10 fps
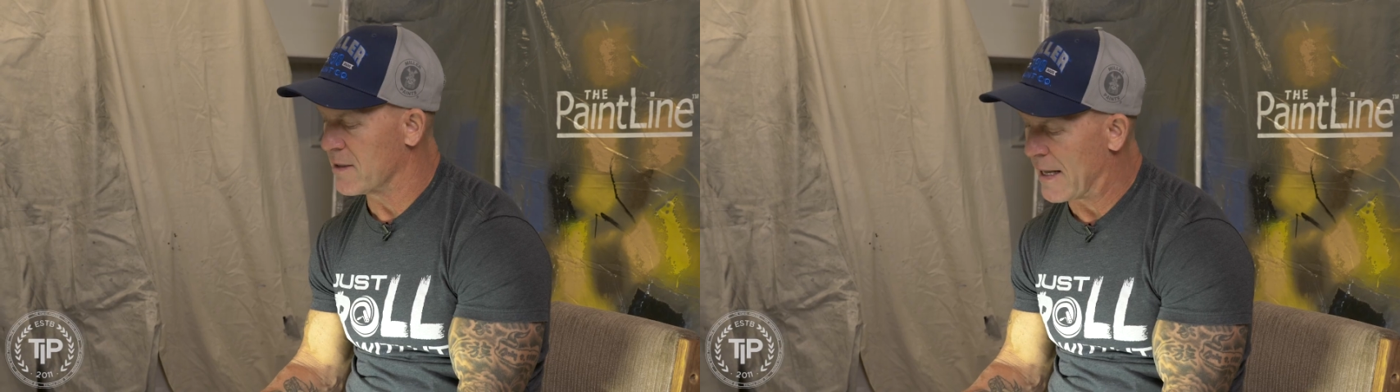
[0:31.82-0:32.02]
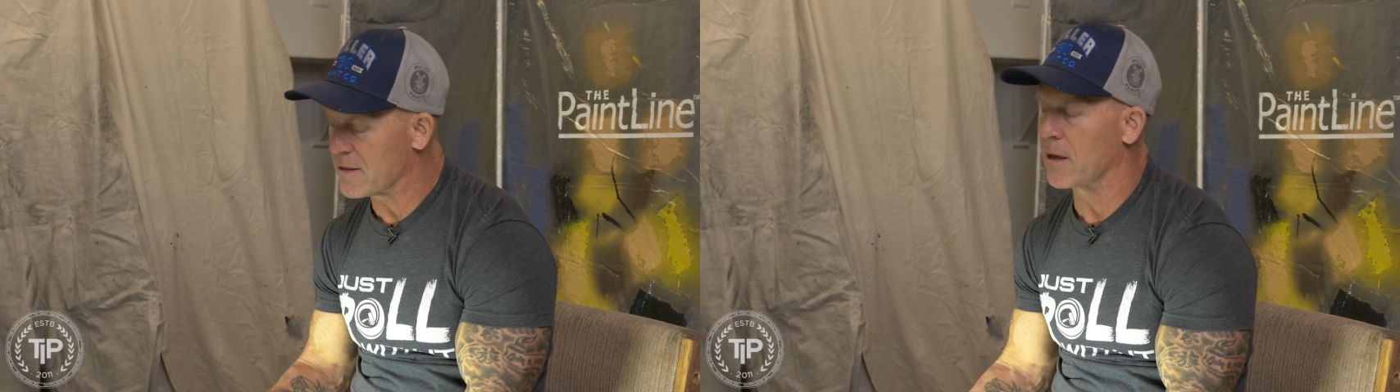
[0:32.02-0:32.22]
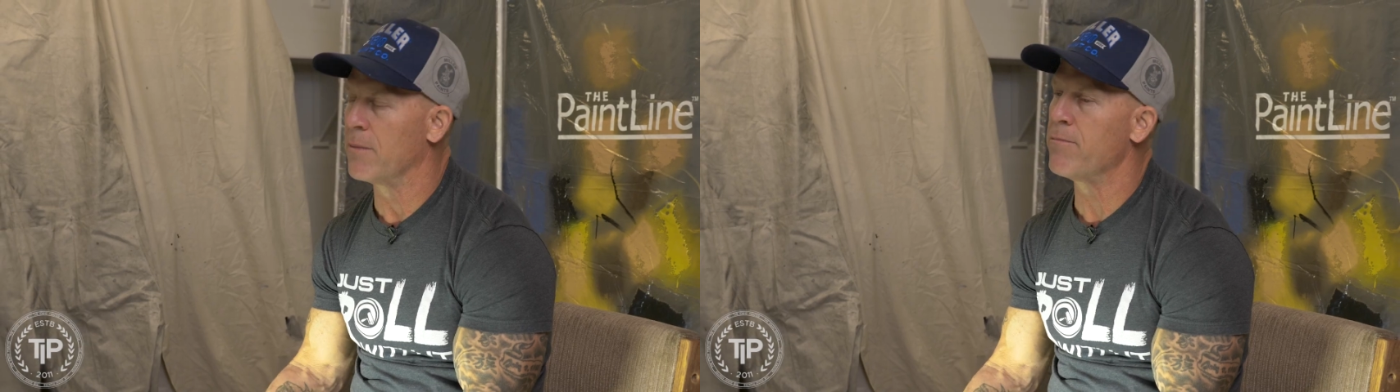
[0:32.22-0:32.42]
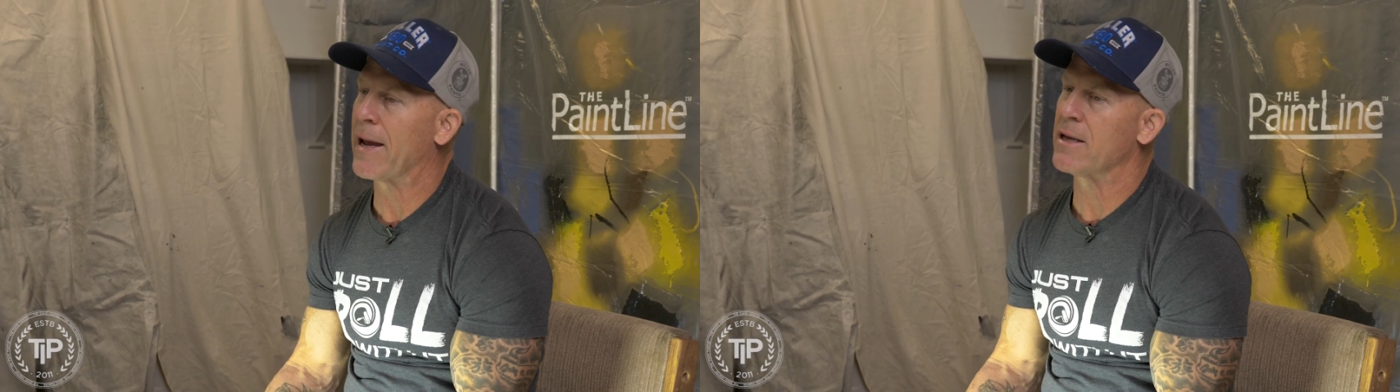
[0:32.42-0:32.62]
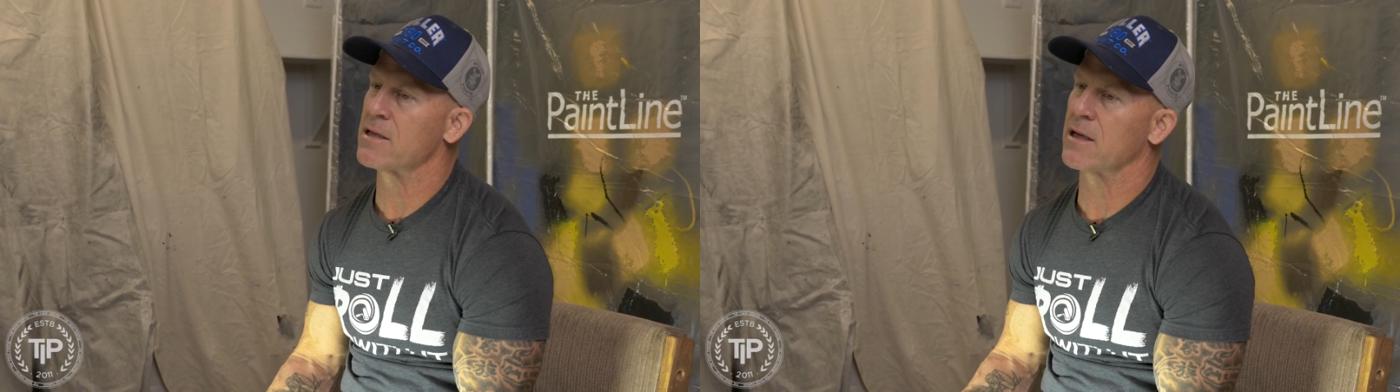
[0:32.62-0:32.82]
that's
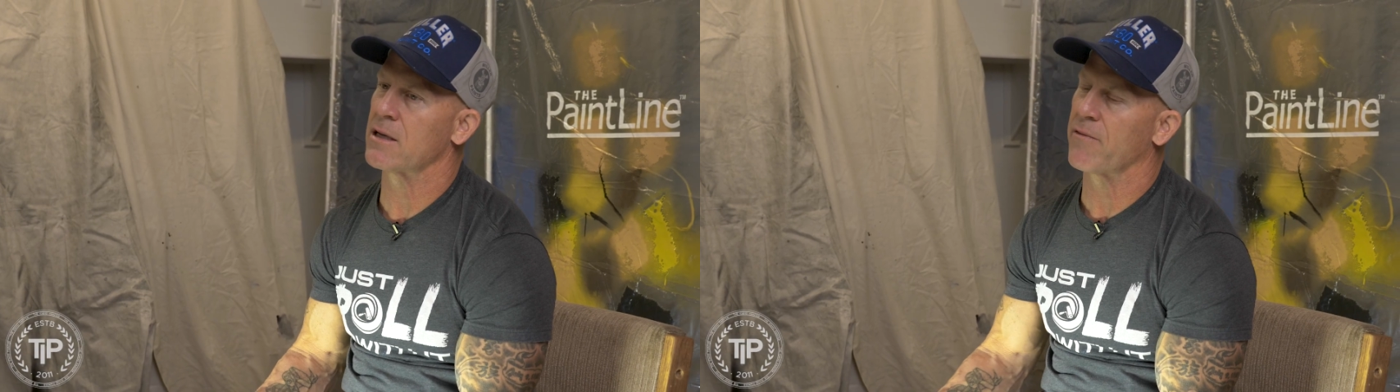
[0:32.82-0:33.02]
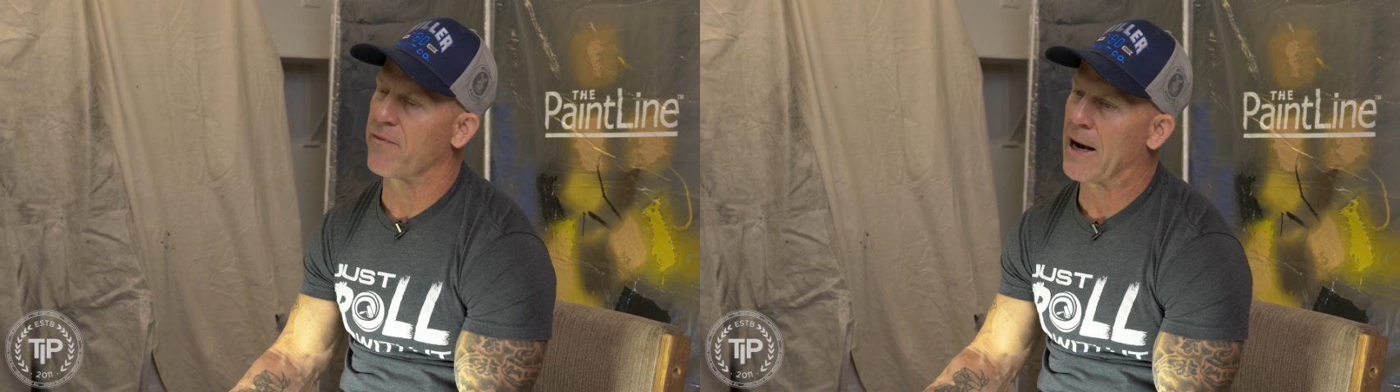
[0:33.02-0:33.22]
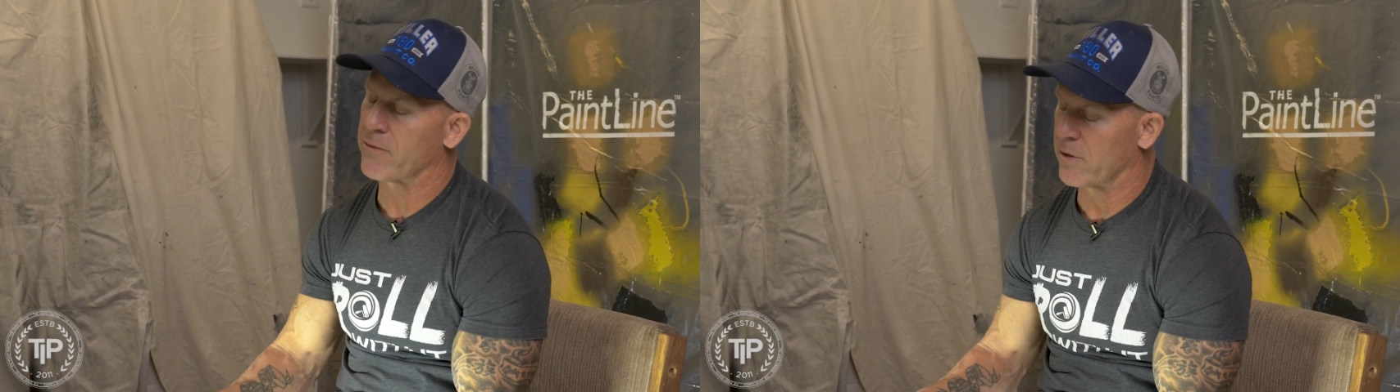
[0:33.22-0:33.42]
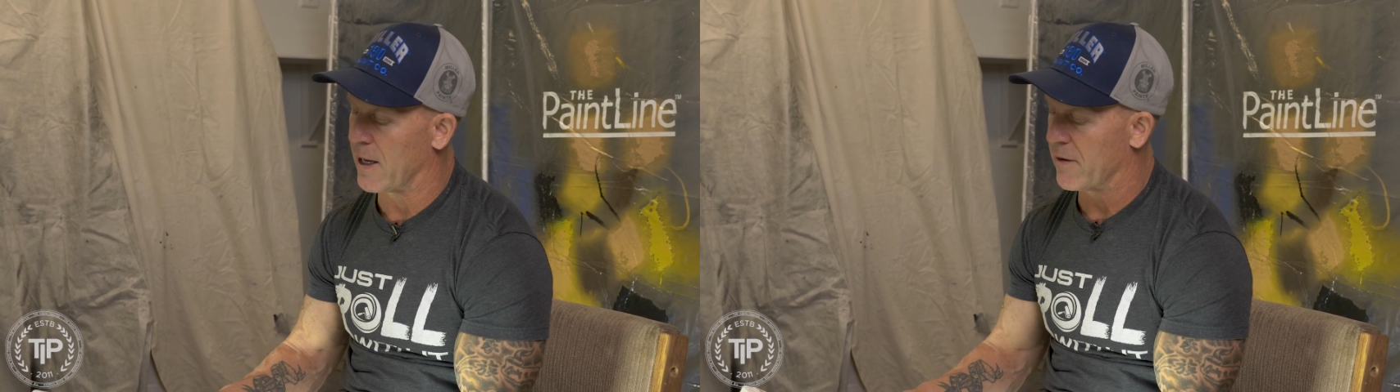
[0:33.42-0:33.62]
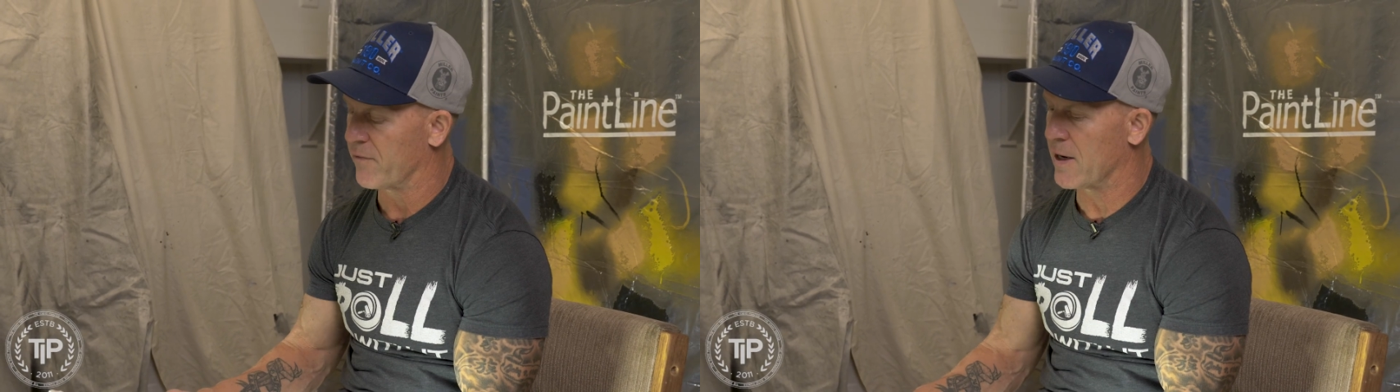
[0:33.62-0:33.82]
amazing, a factory
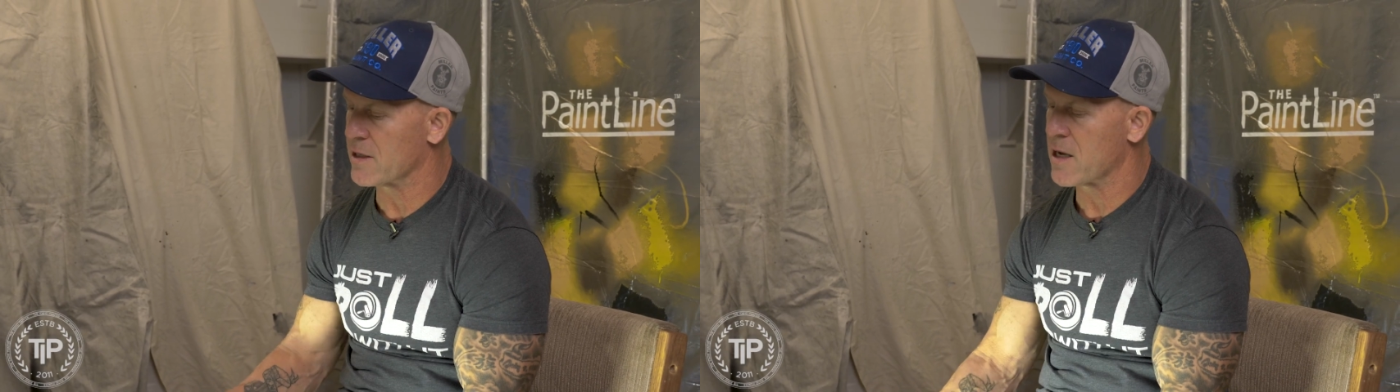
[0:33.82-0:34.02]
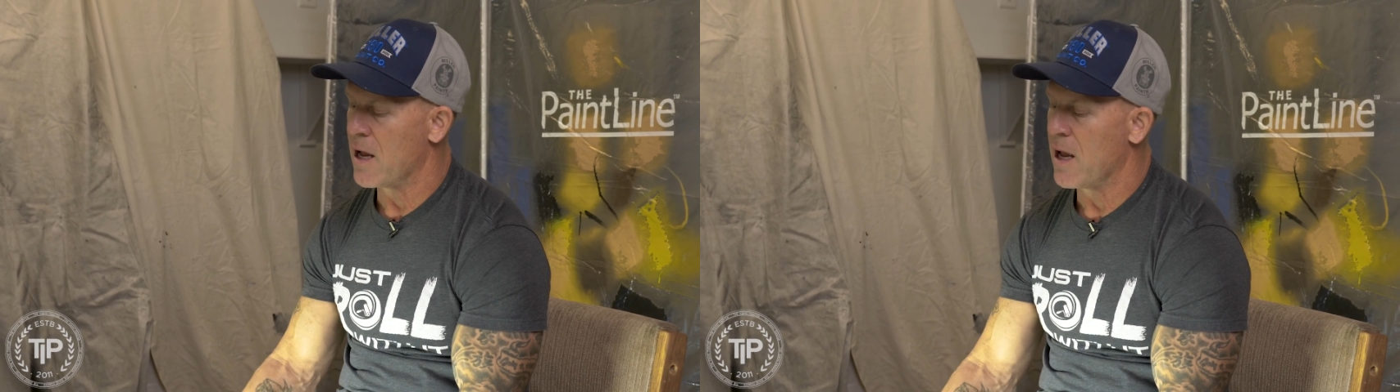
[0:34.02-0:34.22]
like finish.